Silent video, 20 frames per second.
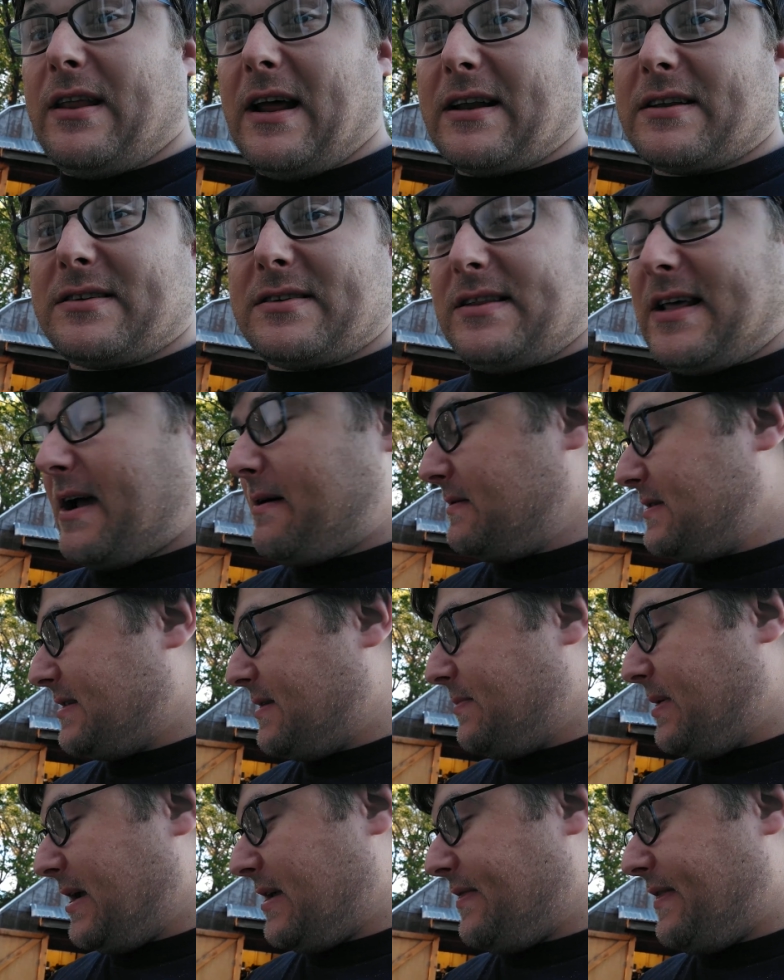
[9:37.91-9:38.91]
That was
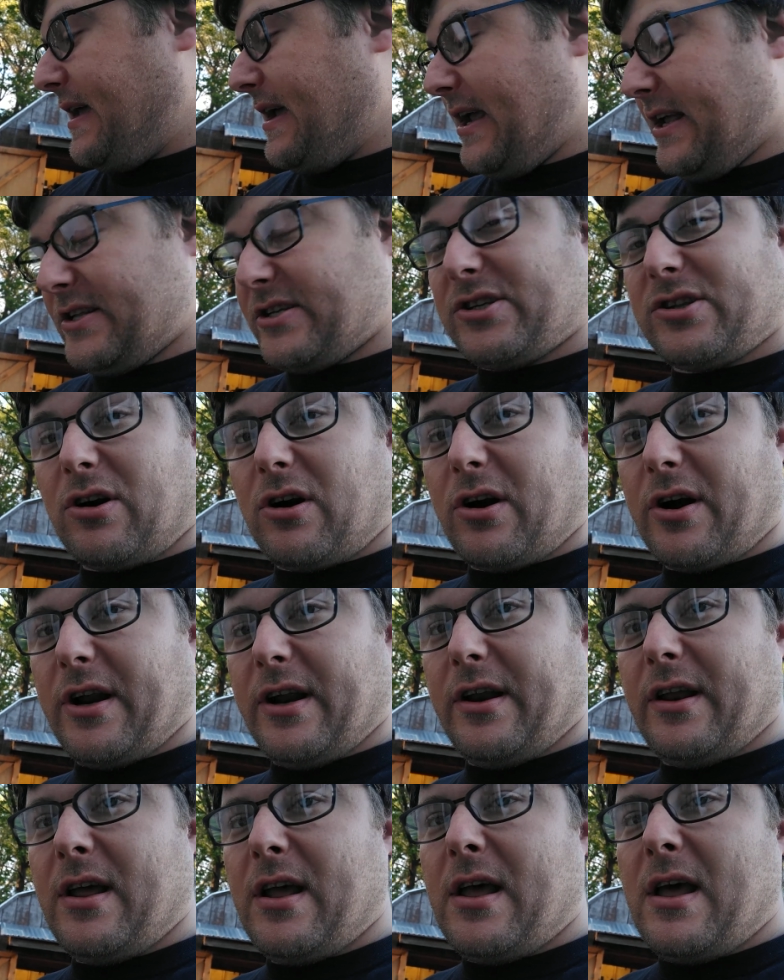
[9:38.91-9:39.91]
the big thing. It
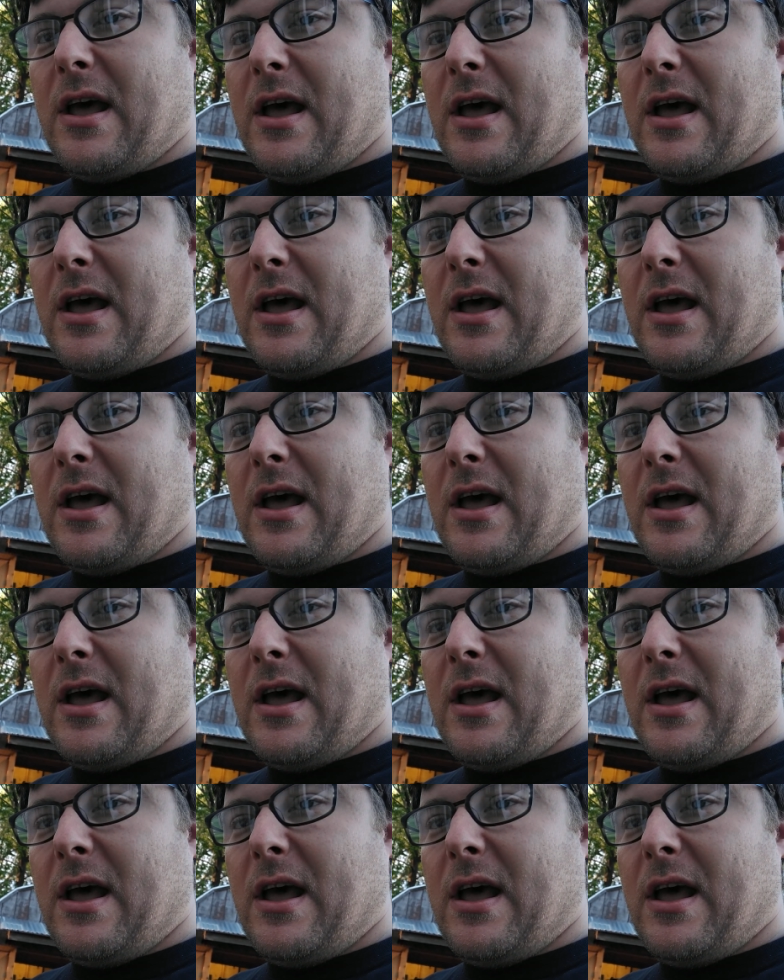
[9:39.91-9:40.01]
started.